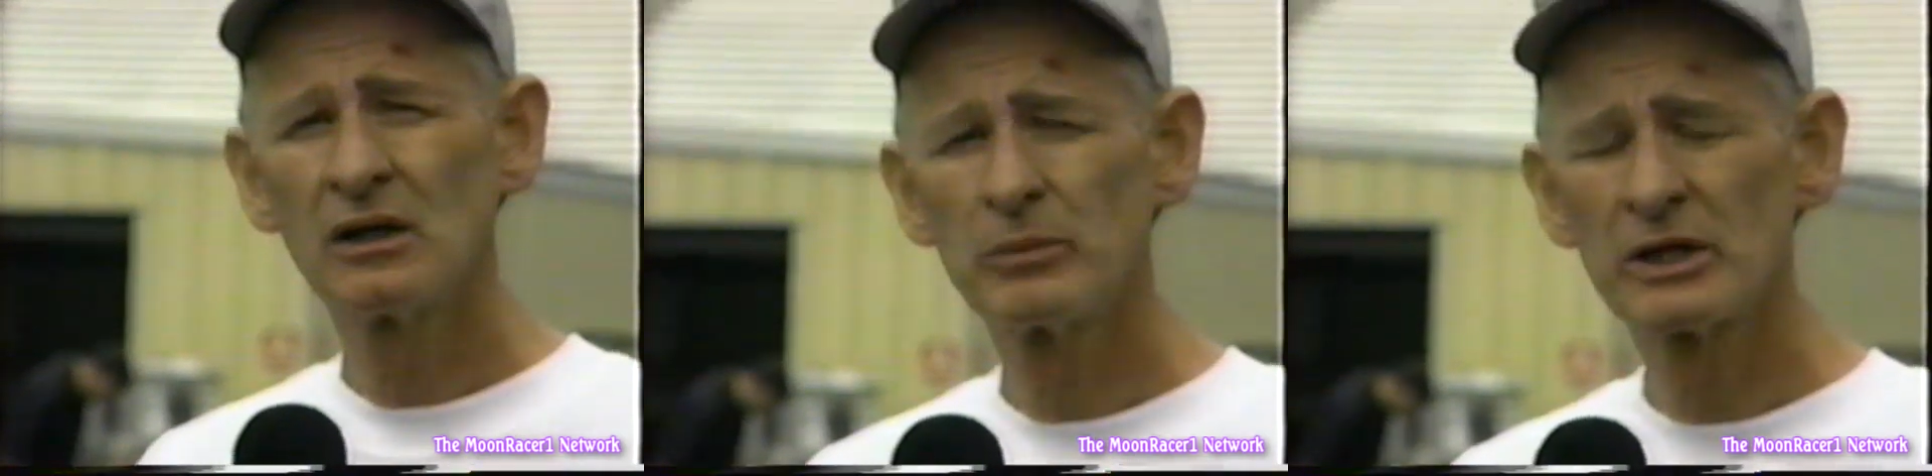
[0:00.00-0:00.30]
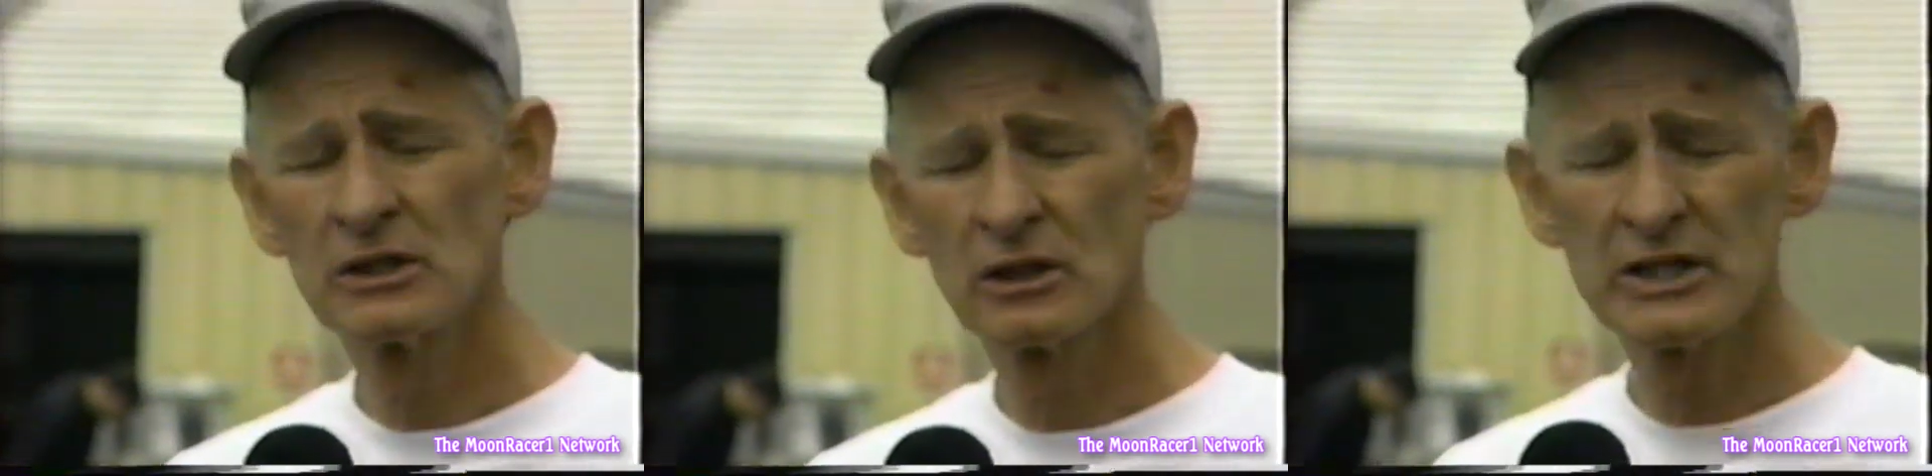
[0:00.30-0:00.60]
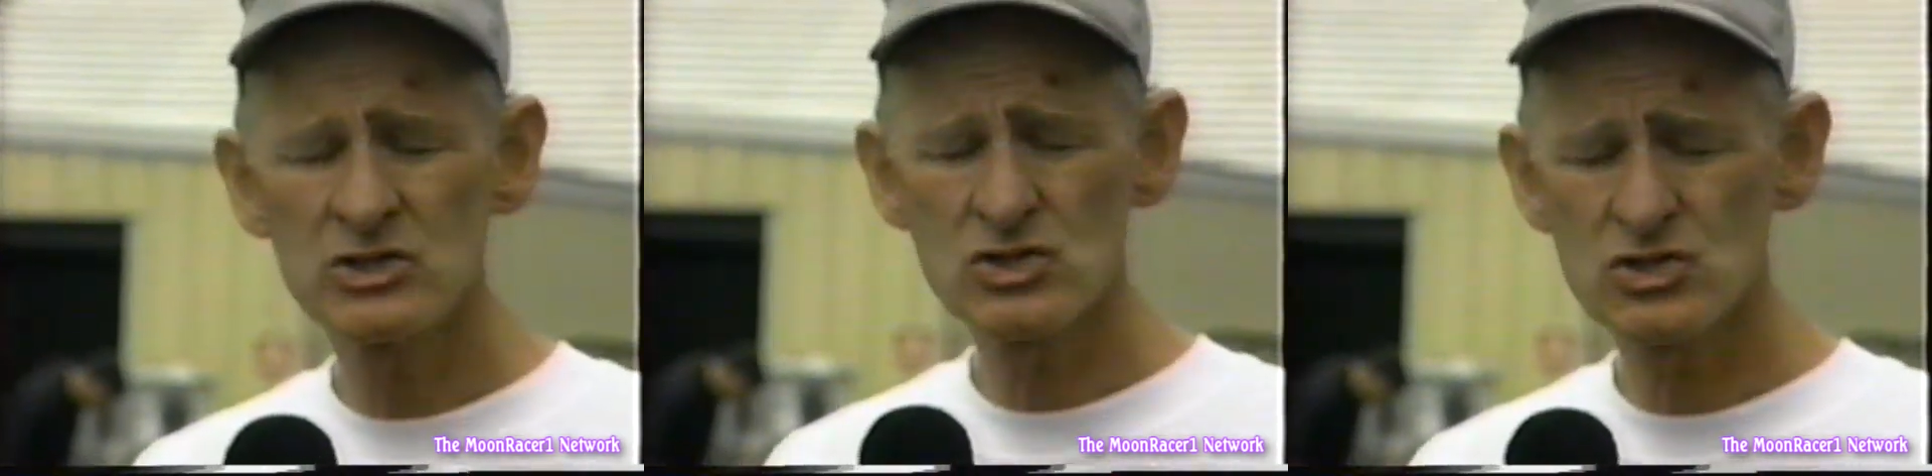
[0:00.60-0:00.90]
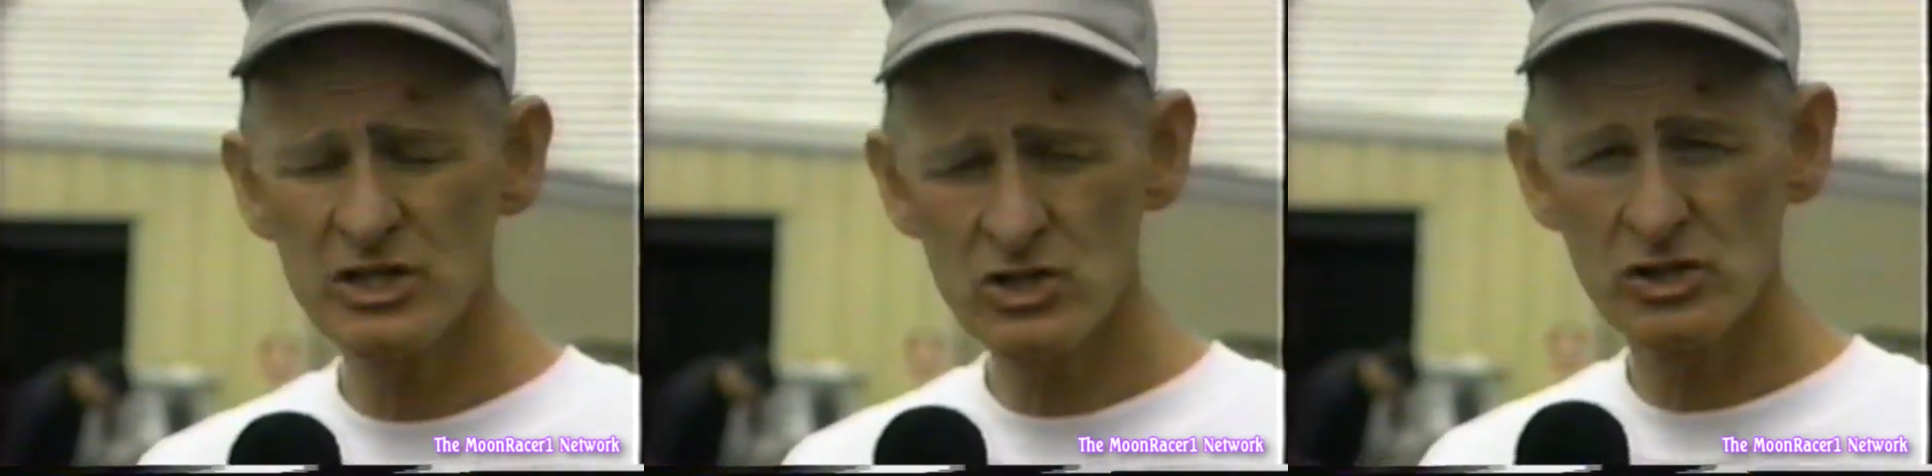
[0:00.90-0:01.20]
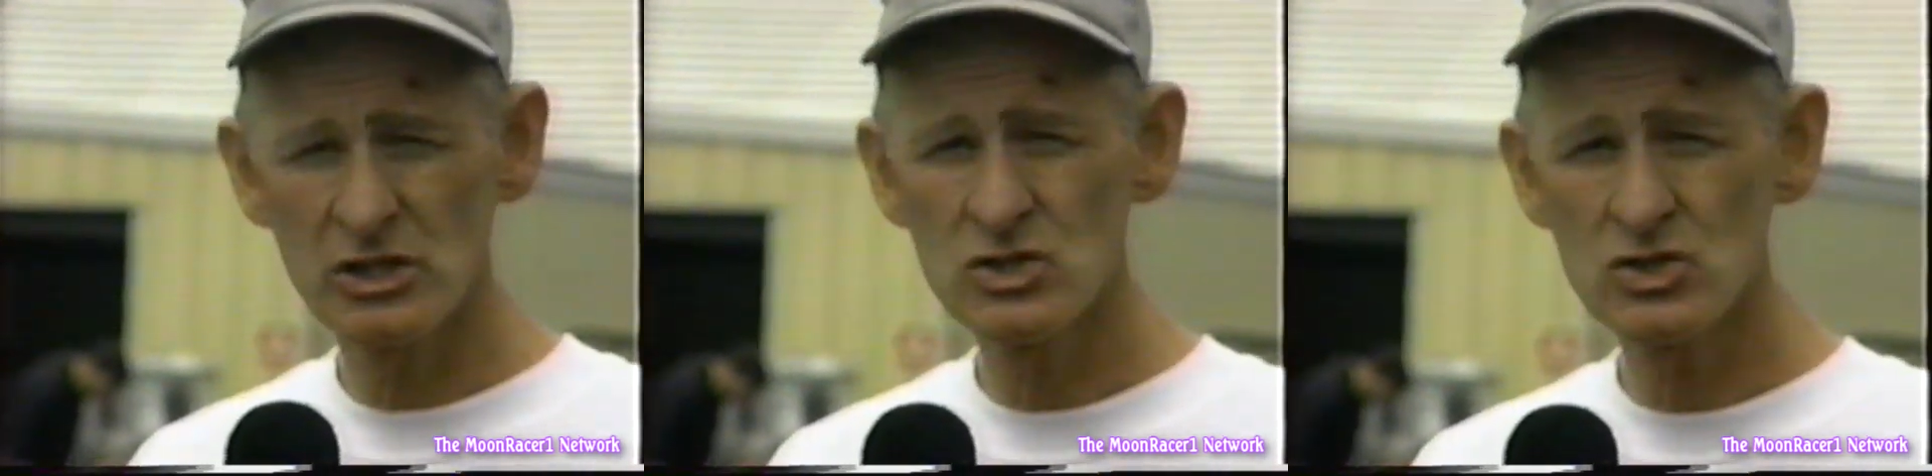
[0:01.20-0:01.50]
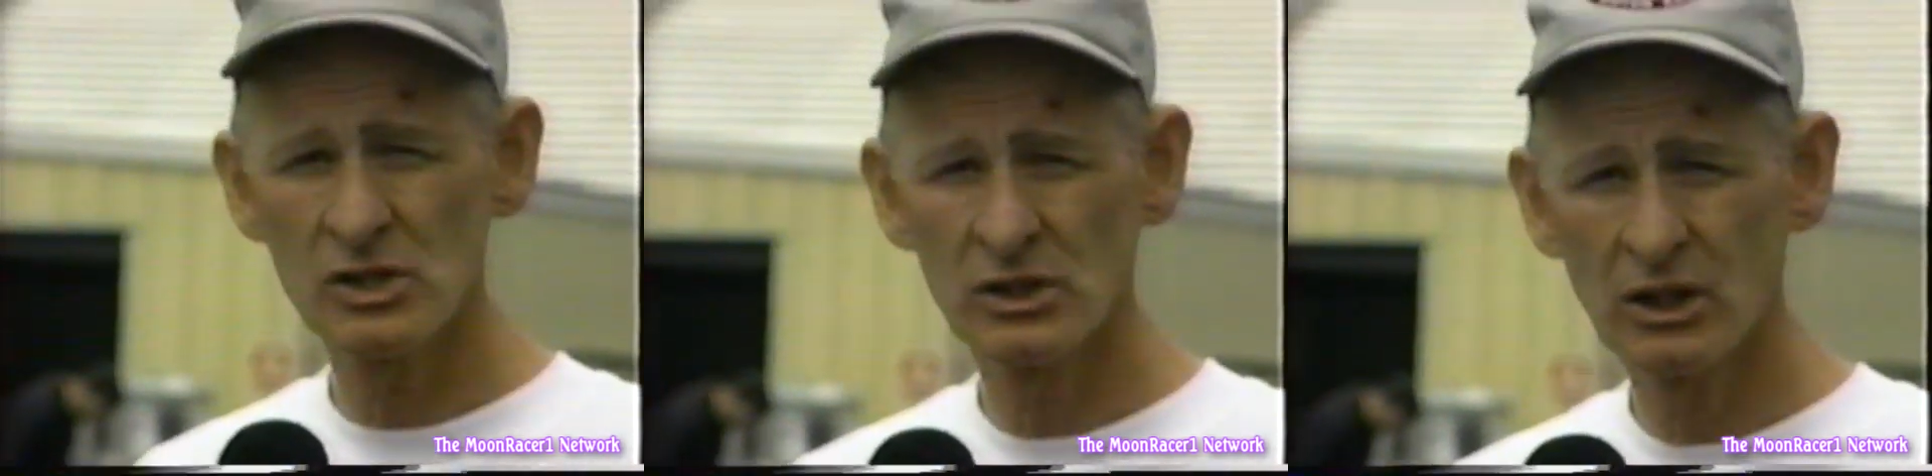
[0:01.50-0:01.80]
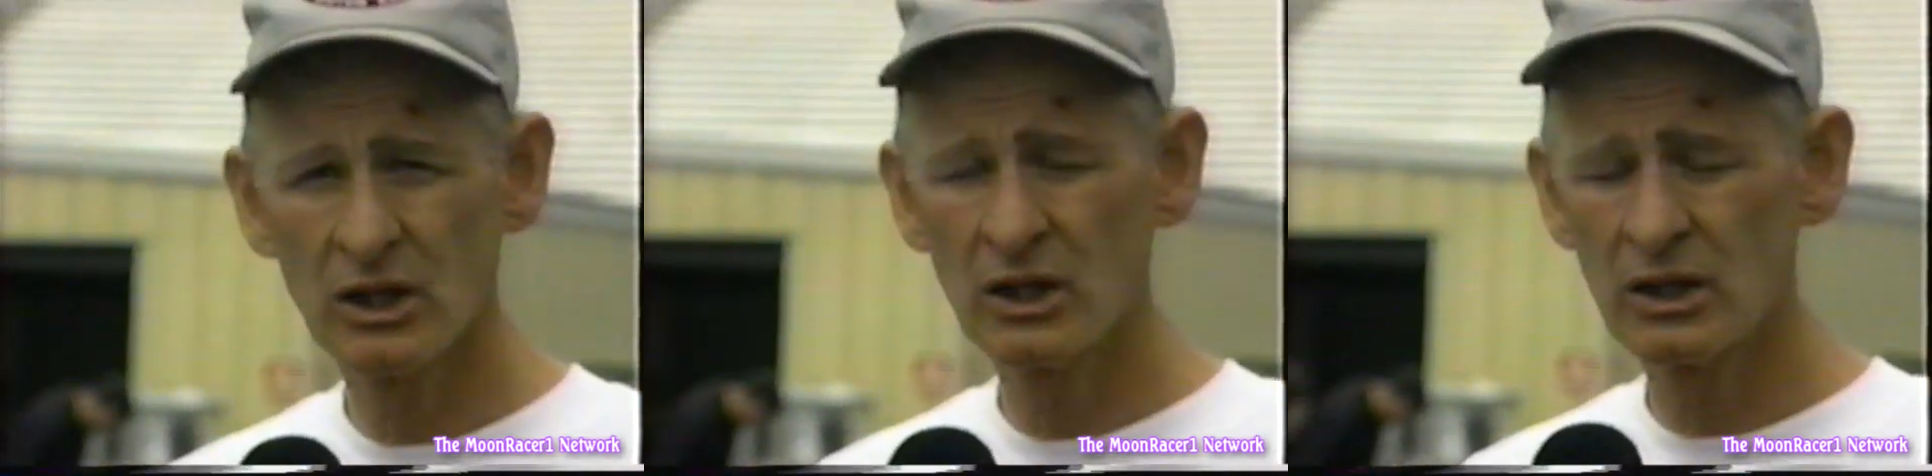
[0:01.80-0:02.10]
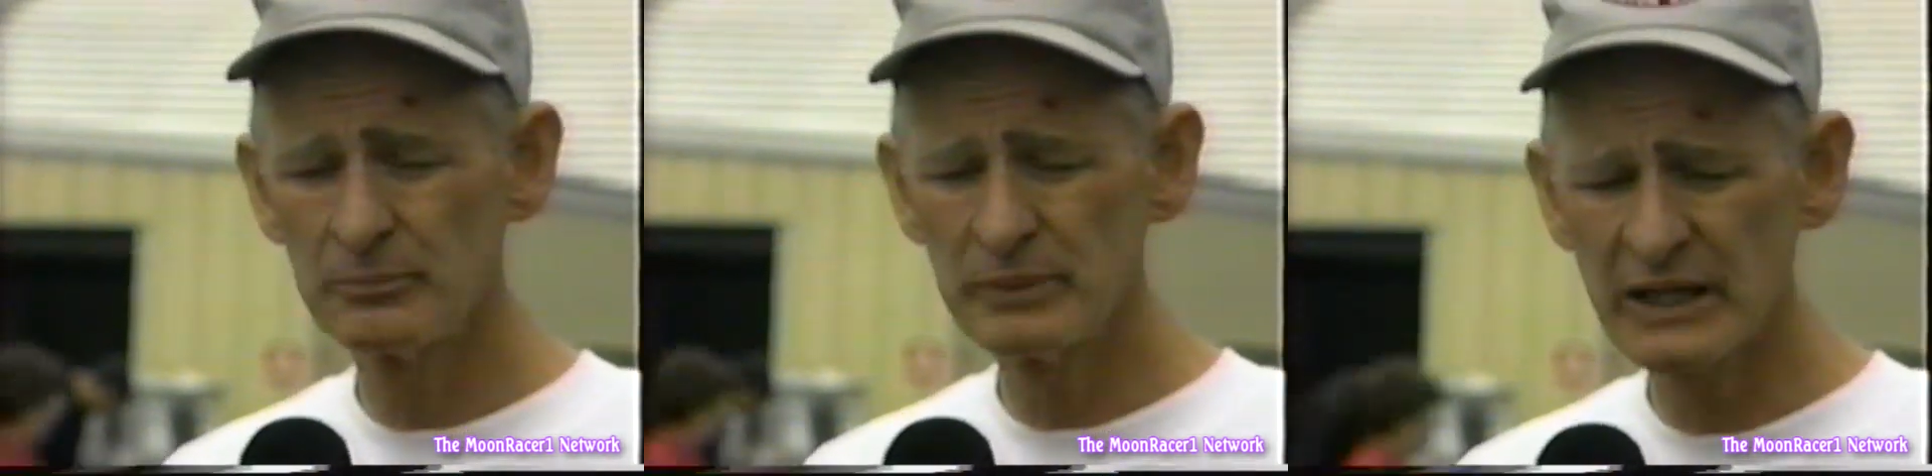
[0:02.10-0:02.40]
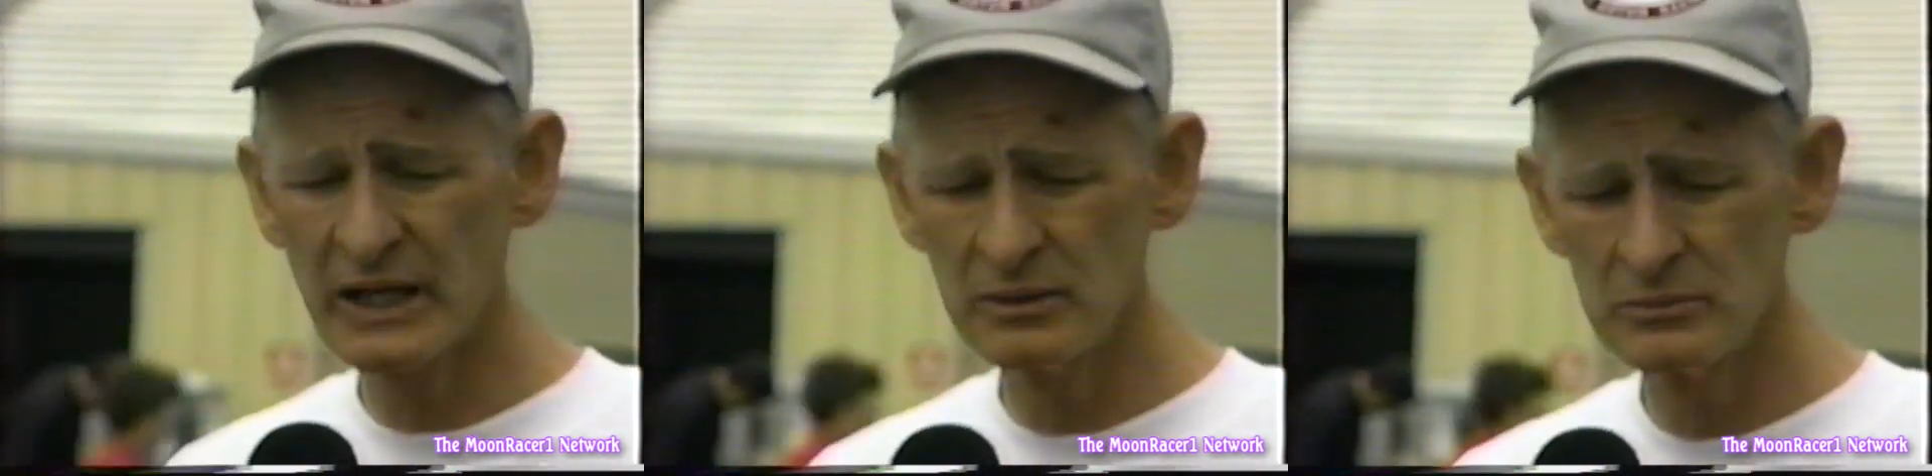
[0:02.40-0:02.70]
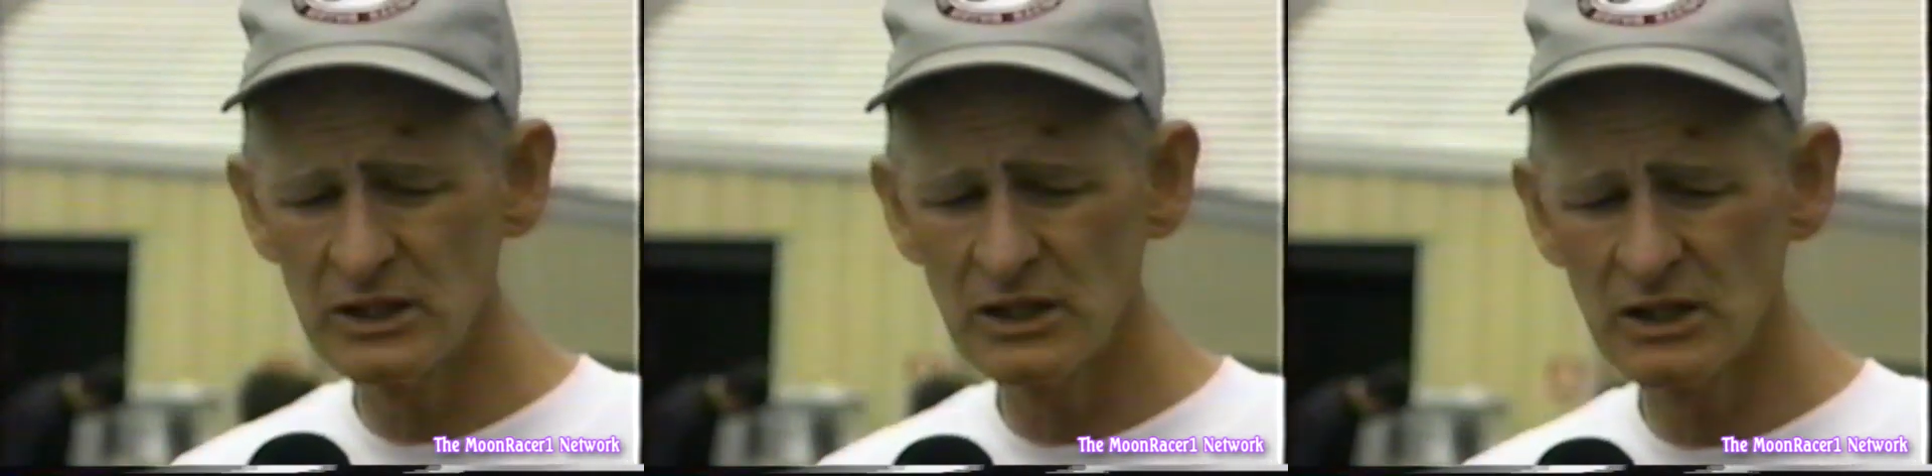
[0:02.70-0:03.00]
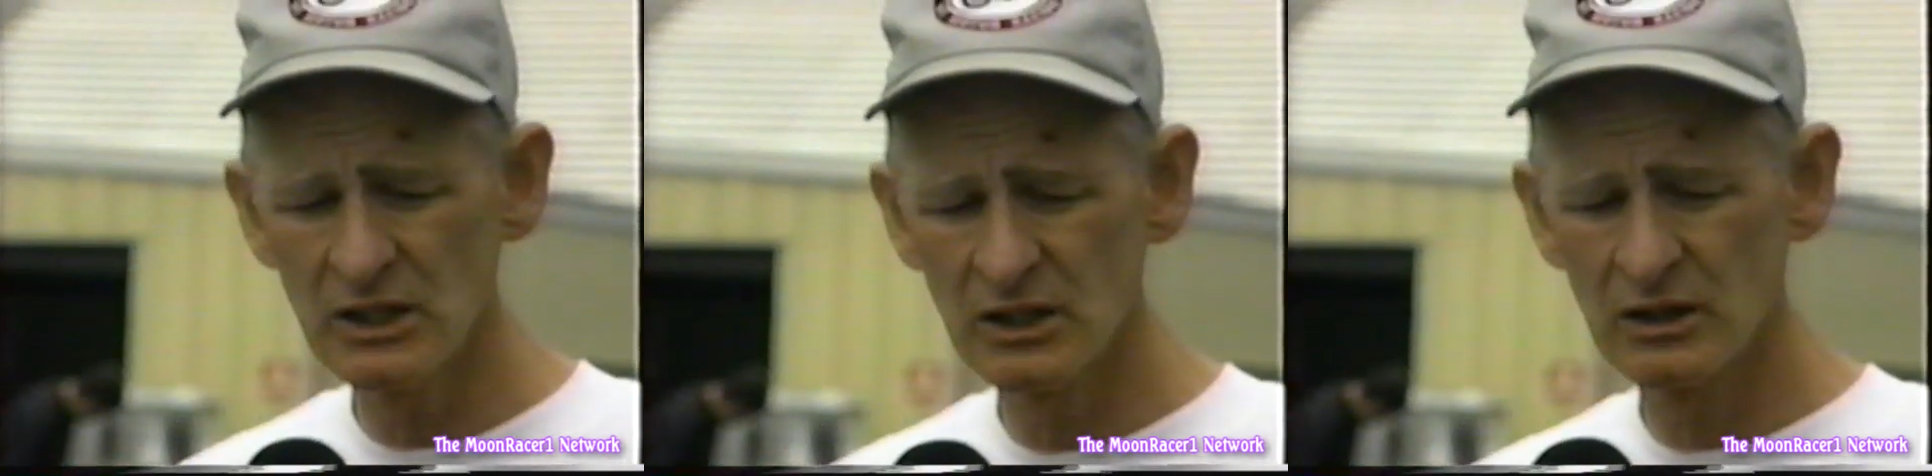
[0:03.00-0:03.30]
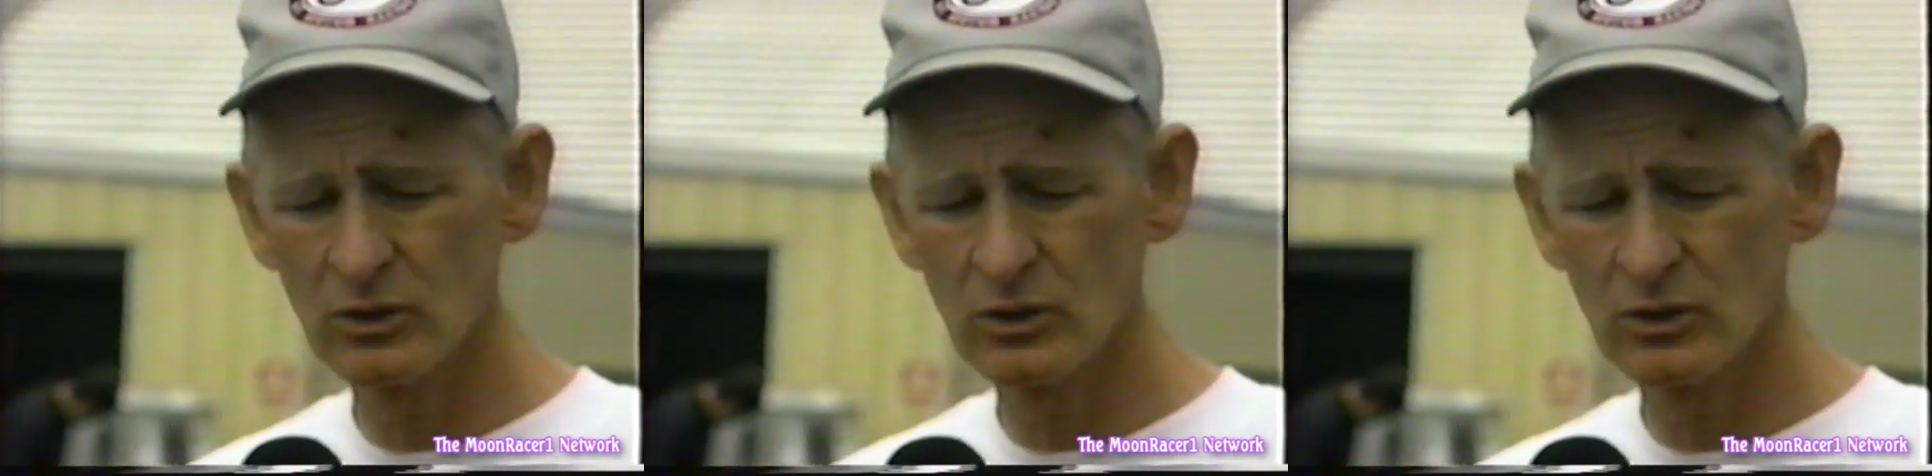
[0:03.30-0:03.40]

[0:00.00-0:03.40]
but in the late 60s uh, became the uh,